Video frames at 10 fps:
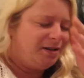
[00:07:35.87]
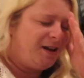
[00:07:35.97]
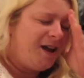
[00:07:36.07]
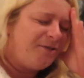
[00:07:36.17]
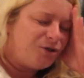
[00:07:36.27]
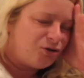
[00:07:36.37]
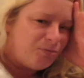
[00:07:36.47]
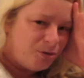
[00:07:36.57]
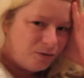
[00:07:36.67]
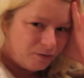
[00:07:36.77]
So they have to
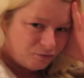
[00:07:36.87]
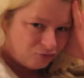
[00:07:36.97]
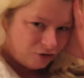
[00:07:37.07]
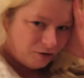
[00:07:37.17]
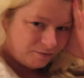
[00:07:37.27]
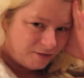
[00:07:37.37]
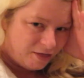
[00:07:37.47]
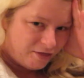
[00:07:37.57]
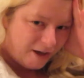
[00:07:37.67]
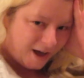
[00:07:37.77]
remove the root for
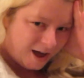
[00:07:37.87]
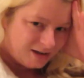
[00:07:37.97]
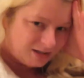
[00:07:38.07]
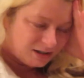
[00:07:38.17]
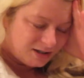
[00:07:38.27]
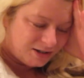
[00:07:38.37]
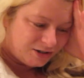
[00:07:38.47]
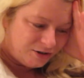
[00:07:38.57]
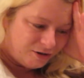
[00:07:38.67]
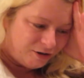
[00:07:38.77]
that.
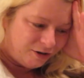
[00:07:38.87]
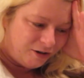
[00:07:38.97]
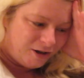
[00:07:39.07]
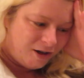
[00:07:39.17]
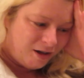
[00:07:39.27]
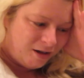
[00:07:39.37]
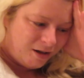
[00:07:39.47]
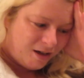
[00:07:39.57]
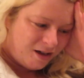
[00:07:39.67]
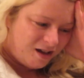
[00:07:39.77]
So
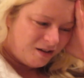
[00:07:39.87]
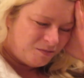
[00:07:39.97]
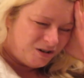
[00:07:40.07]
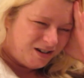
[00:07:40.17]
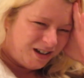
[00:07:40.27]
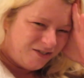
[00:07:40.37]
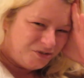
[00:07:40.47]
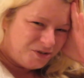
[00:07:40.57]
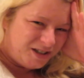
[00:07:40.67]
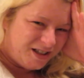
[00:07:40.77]
I'm not looking
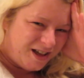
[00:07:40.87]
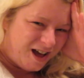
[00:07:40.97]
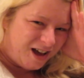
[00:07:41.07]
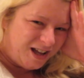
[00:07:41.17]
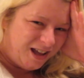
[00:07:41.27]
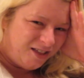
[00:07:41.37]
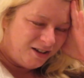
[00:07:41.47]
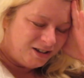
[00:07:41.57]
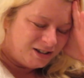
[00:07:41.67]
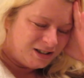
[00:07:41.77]
forward to that
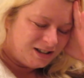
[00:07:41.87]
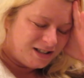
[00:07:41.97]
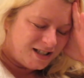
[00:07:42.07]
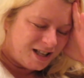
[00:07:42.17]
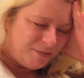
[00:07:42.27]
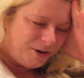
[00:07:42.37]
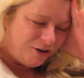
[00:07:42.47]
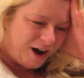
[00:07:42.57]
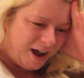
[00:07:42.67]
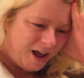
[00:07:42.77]
either. That's going to be
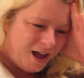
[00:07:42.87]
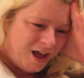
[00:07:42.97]
great.